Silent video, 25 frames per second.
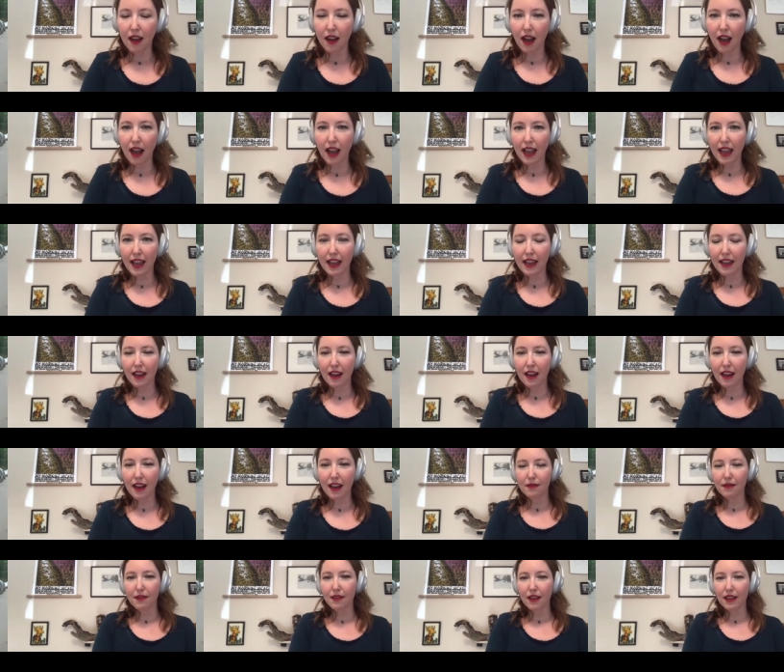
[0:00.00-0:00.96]

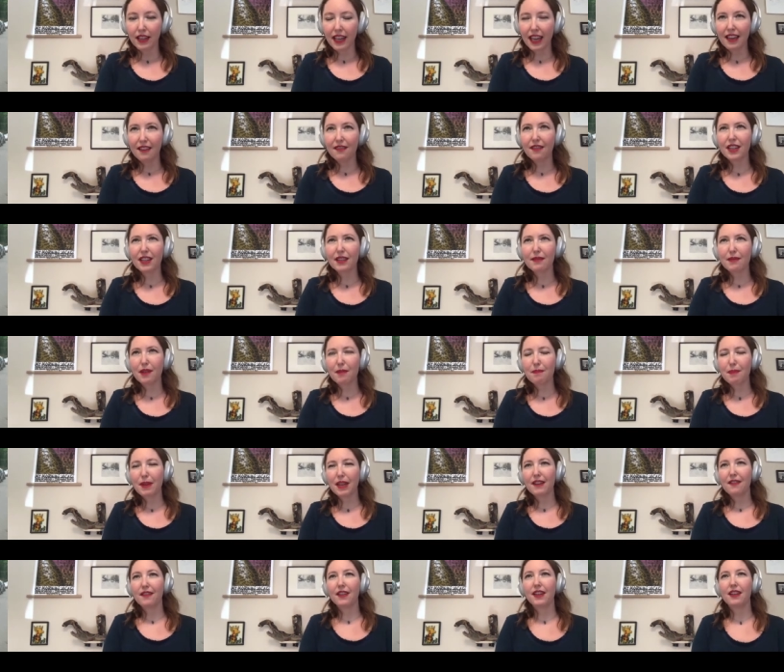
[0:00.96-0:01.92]
I gave a
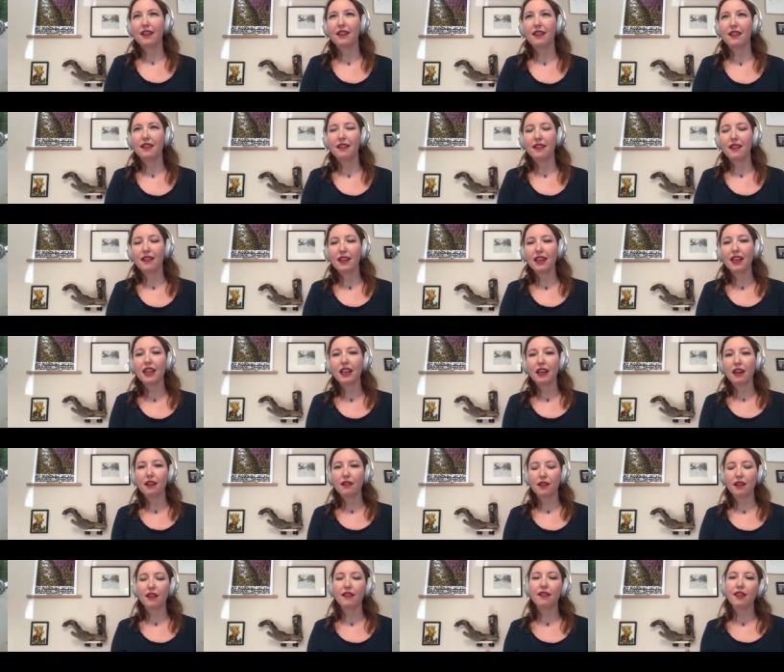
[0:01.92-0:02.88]
bit of
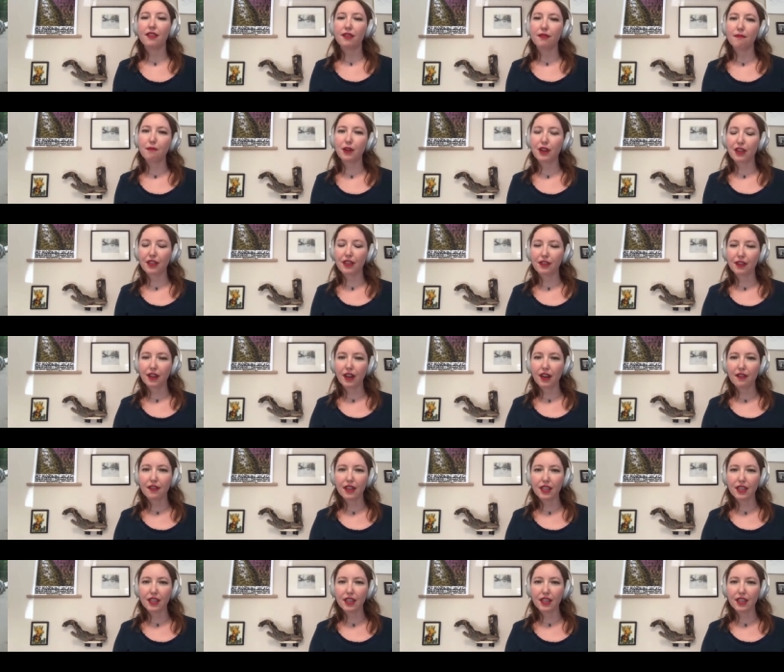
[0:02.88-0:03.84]
a more
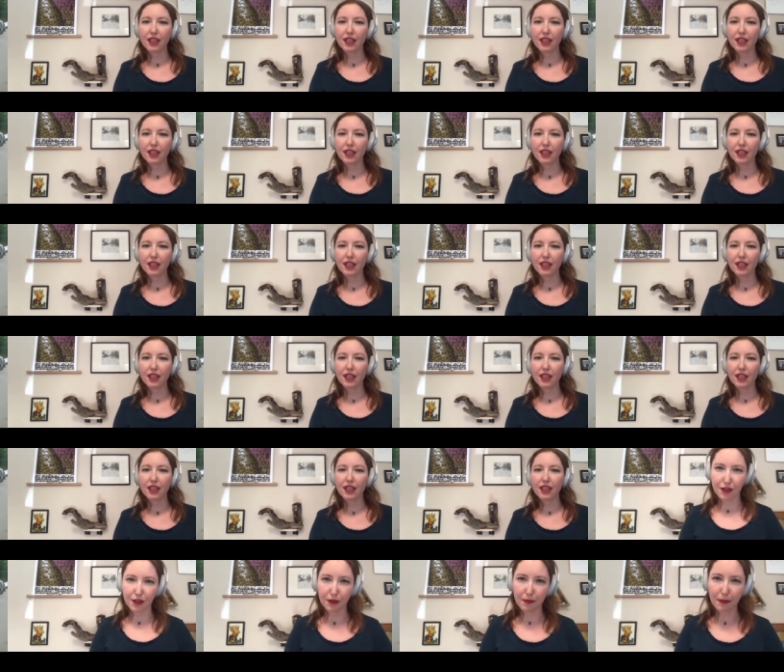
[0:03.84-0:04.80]
thorough introduction to this
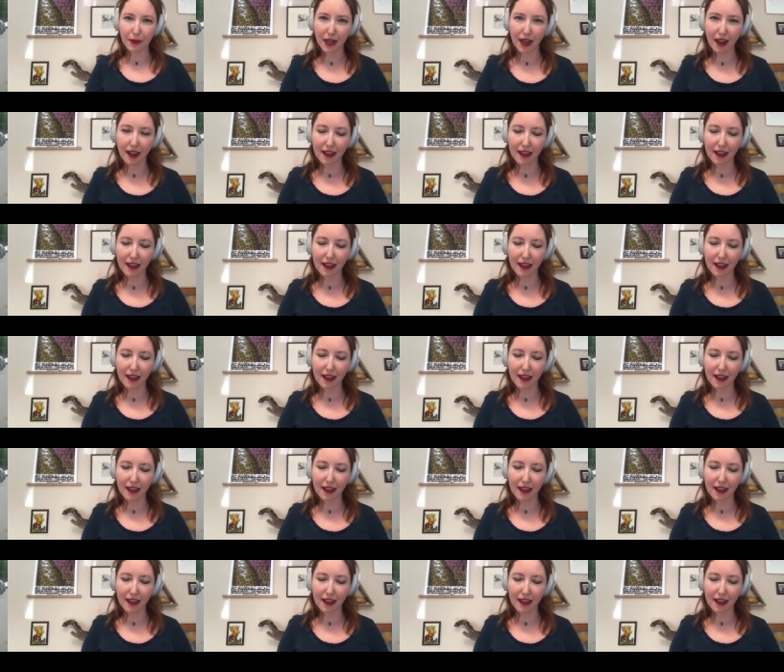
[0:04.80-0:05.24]
in a DrupalCon